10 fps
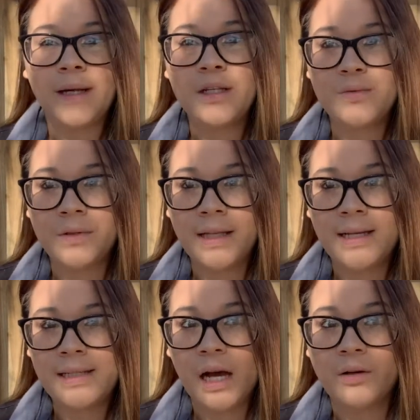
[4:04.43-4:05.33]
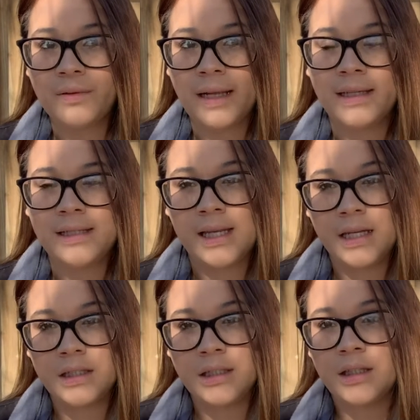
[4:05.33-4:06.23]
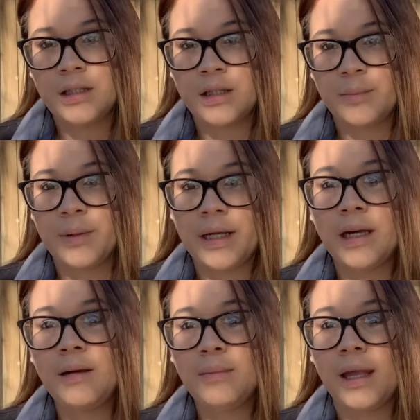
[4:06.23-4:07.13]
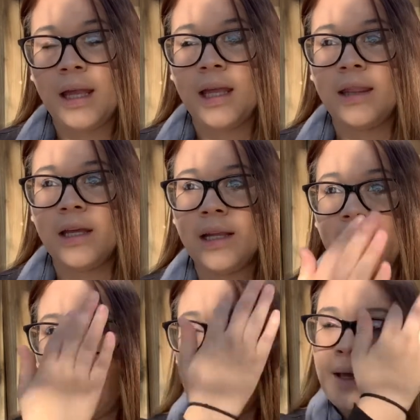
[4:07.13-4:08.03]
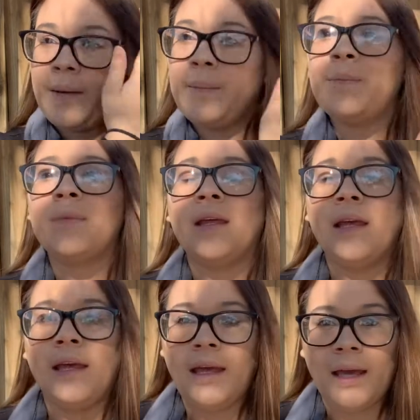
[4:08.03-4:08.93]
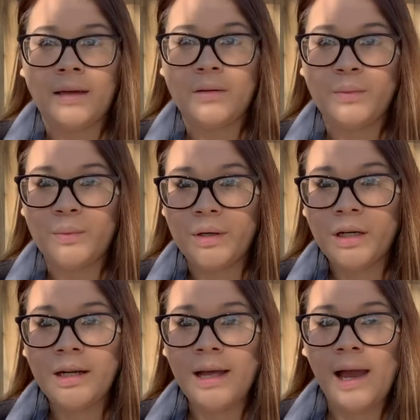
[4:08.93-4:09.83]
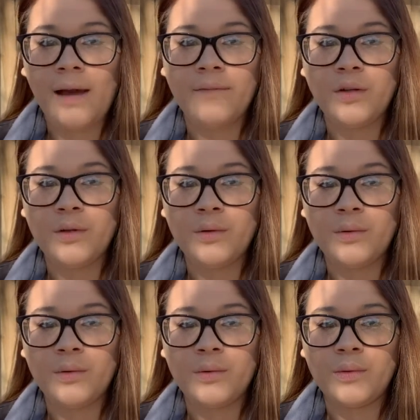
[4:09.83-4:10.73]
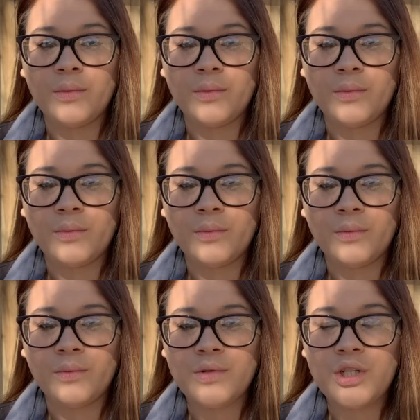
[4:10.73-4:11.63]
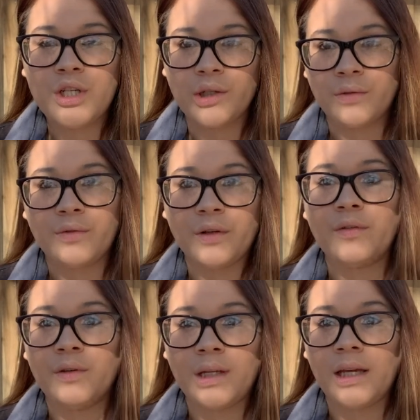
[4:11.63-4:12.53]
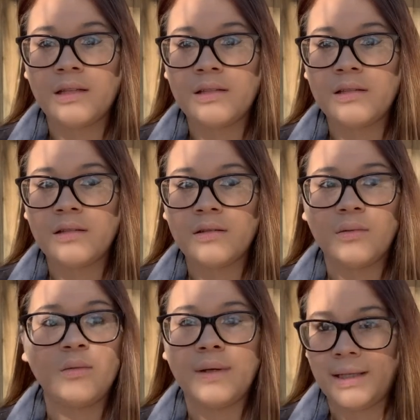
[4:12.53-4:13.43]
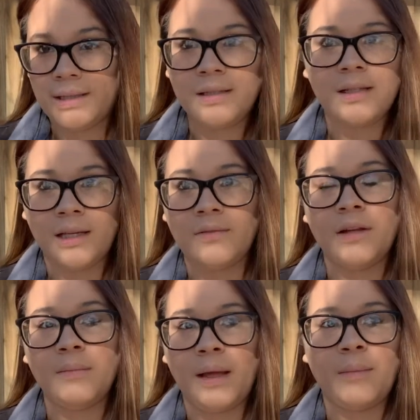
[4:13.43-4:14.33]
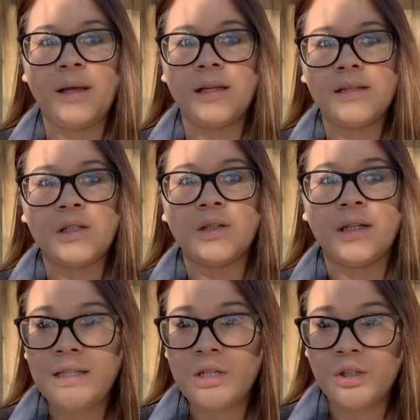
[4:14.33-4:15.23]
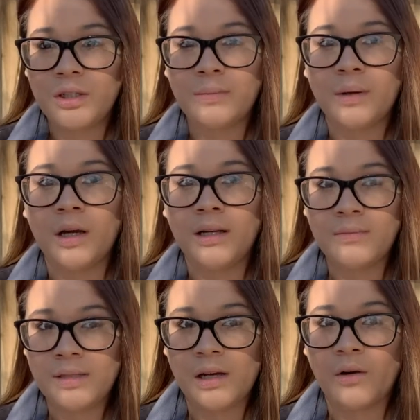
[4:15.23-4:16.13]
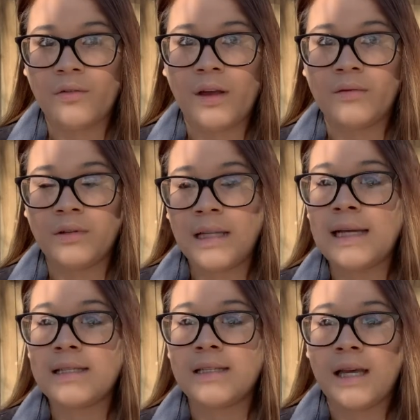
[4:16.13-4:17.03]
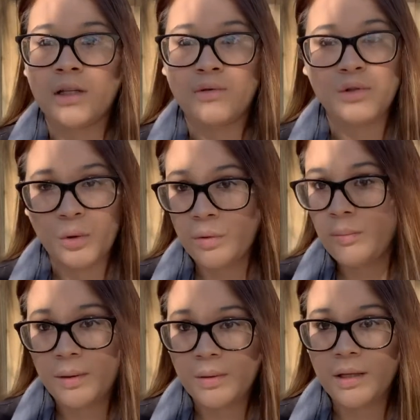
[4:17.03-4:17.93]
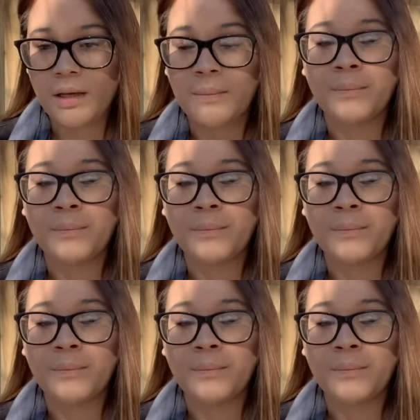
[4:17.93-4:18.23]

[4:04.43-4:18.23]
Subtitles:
realize how Riley is handling the breakup, and they're like, hey, we're gonna have you chill for a few days, weeks even, maybe, until he gets a grip on himself and realizes that you don't want to be with him.